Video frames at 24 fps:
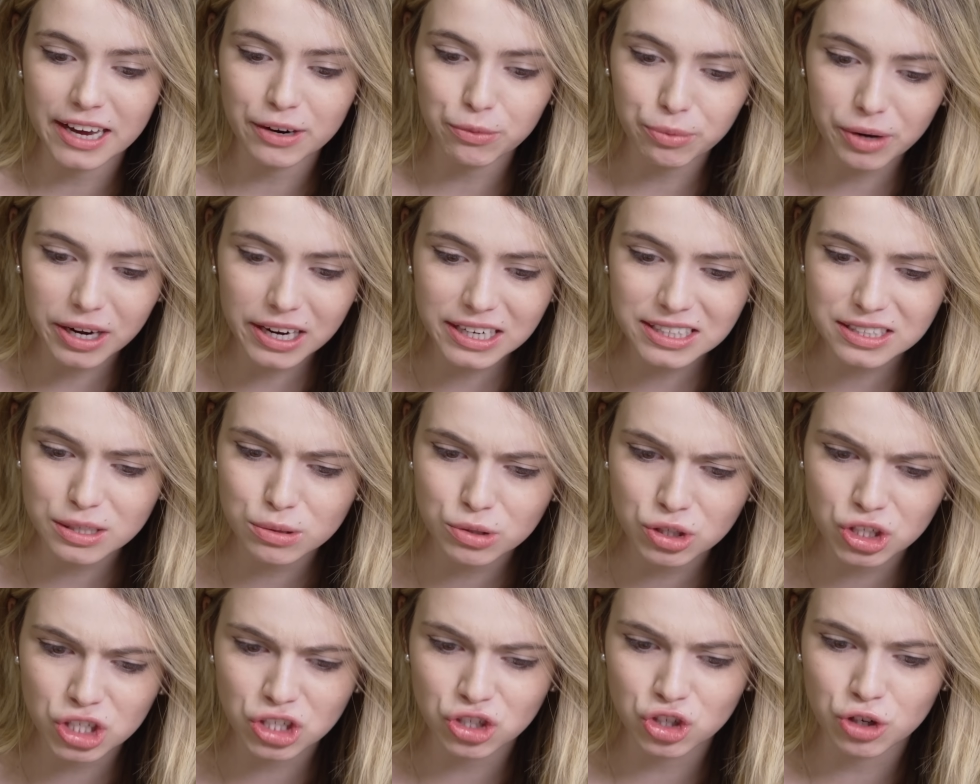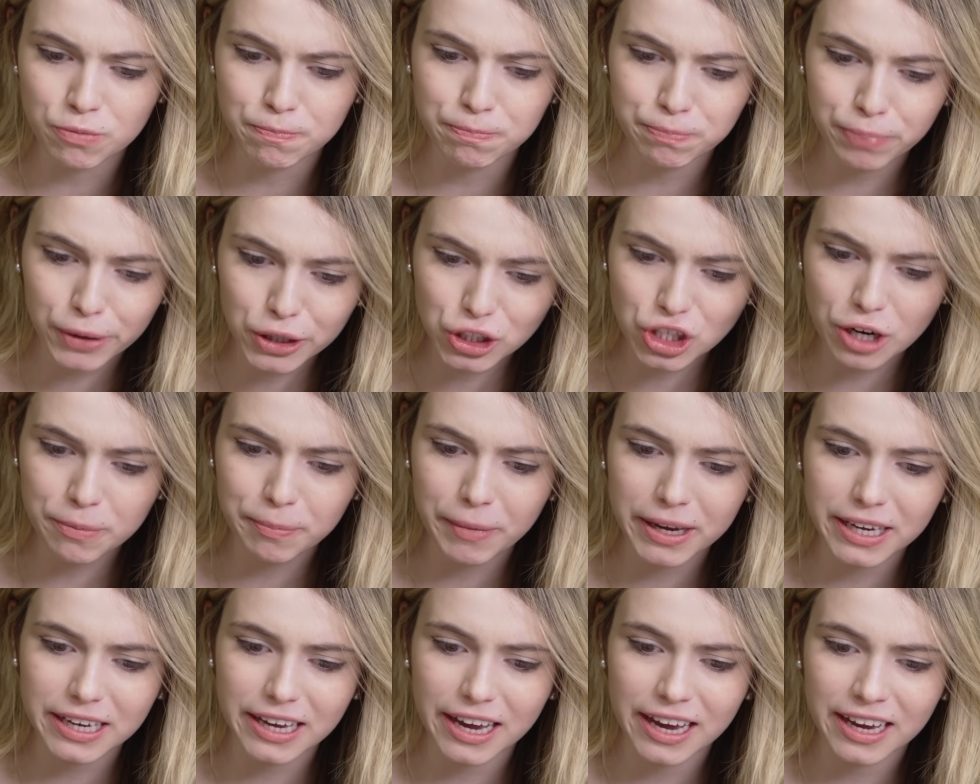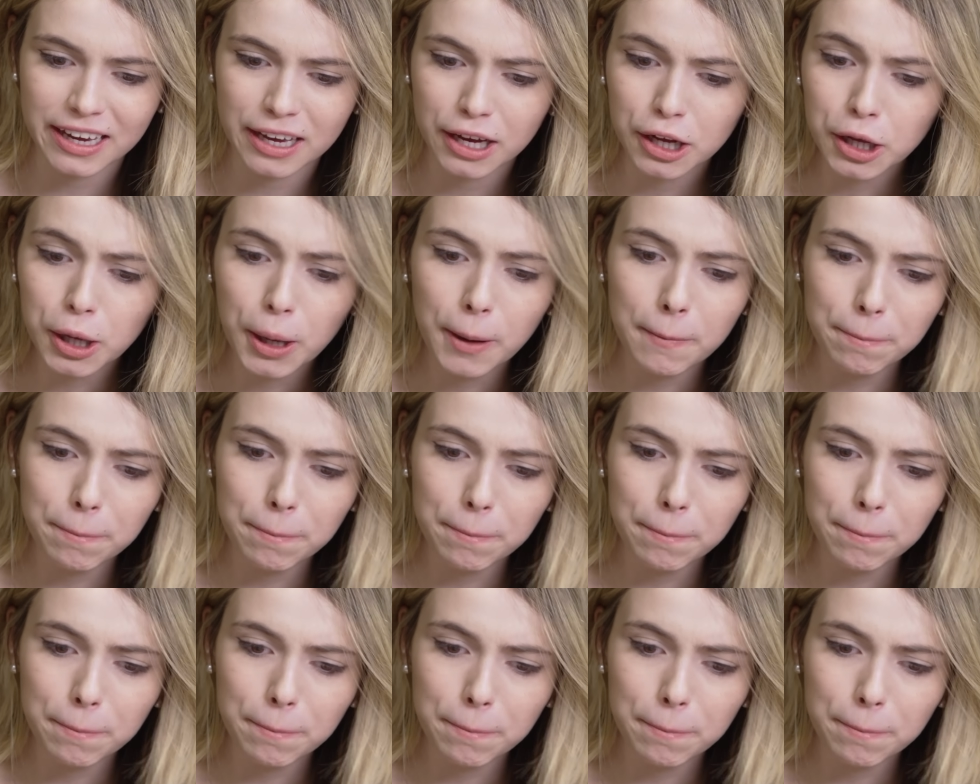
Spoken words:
I realized it was just to push up my king,